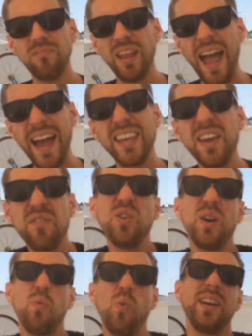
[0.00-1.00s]
I give you
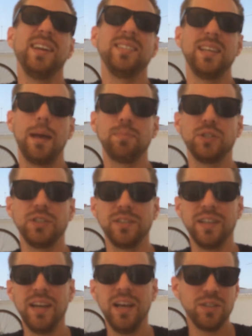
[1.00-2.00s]
one exception.
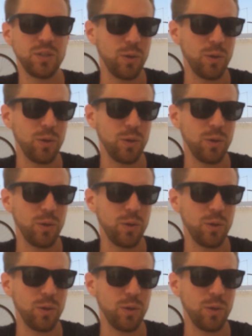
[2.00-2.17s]
So